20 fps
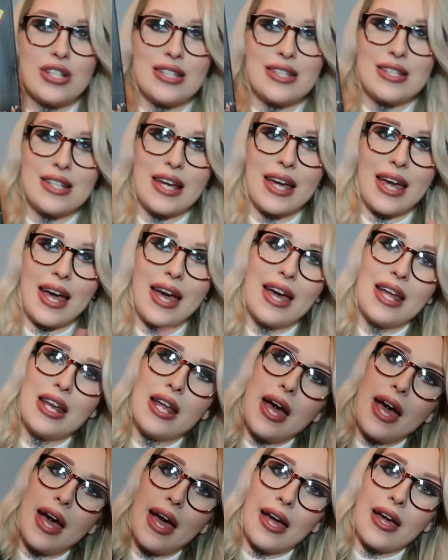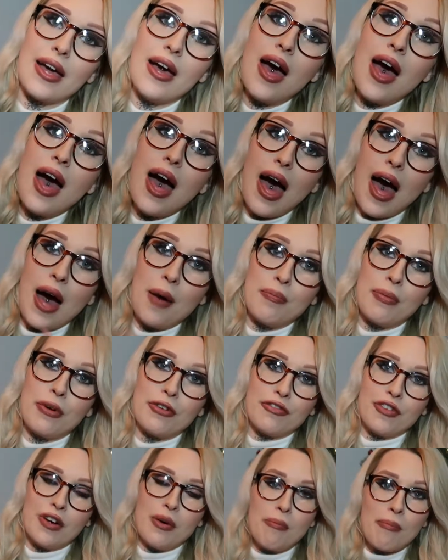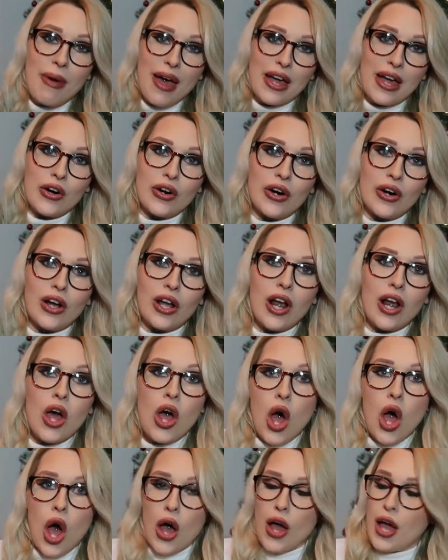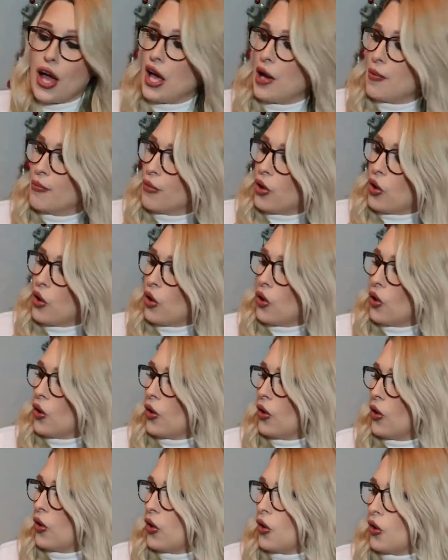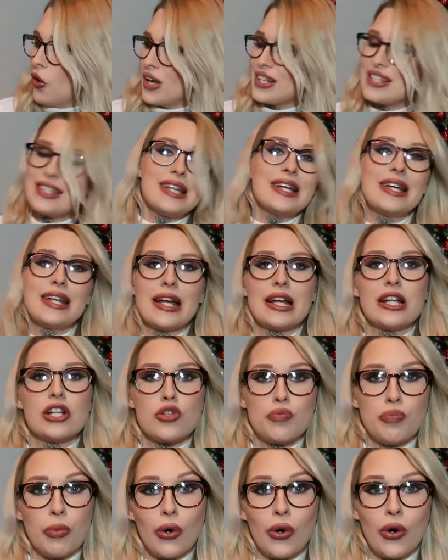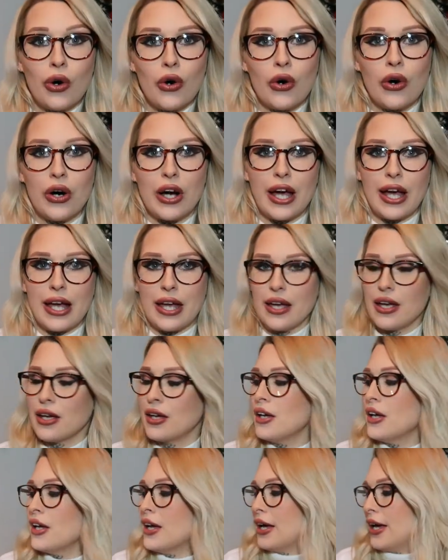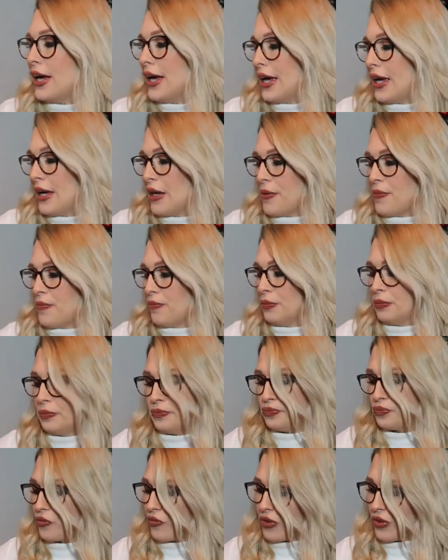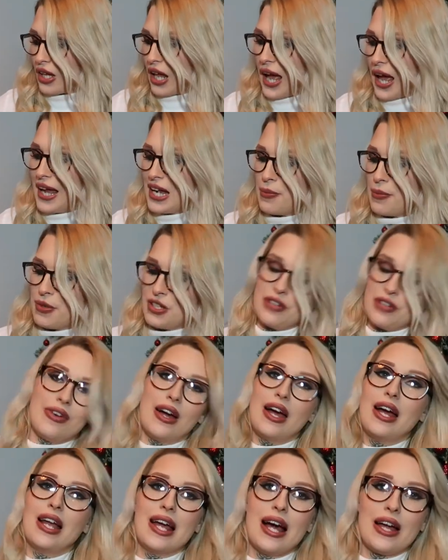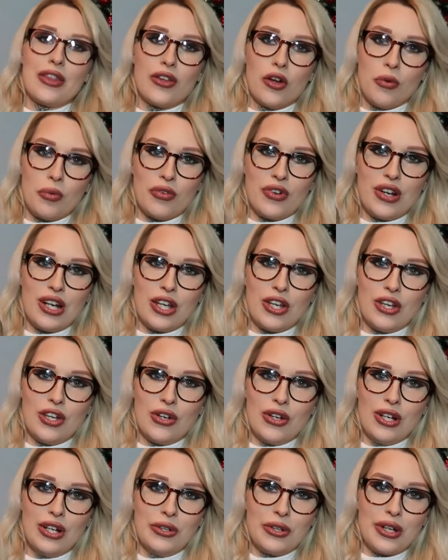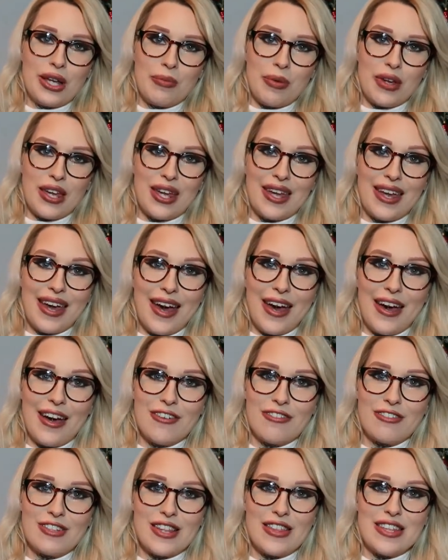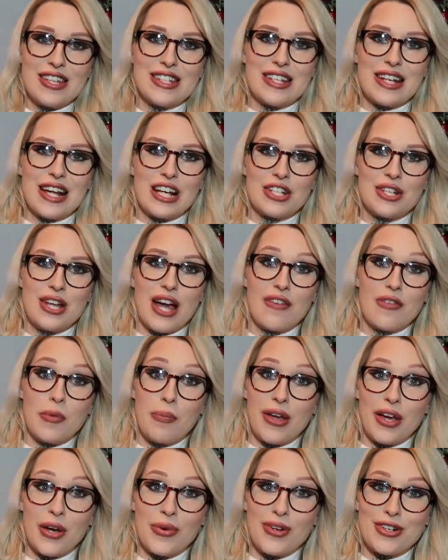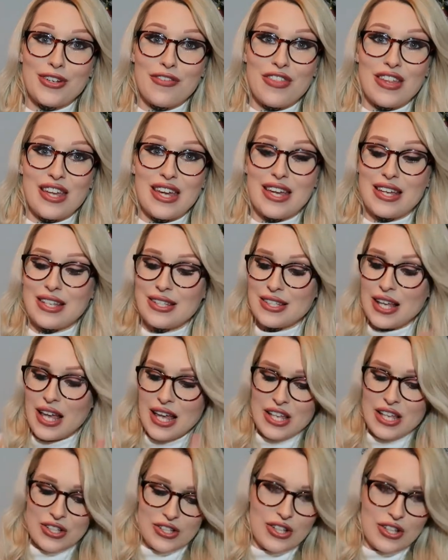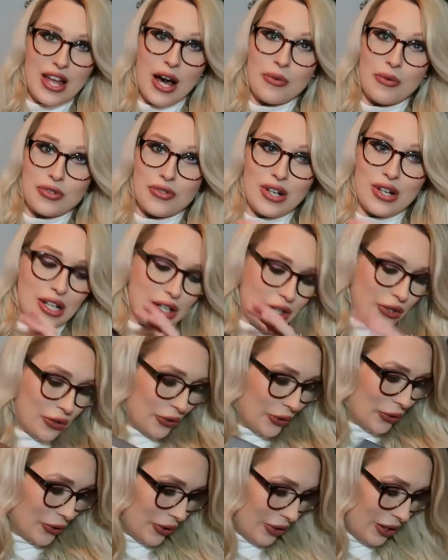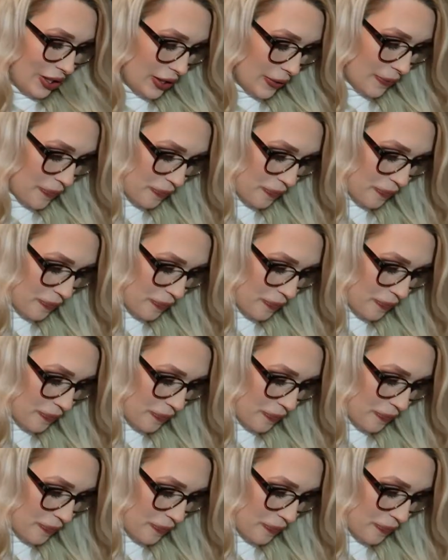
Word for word: to stick in a hamper for a male um, or a teenage boy. Um, anybody really. I thought it'd be really cute little gimmicky gift and they did actually have a bigger one of these so that was really cool.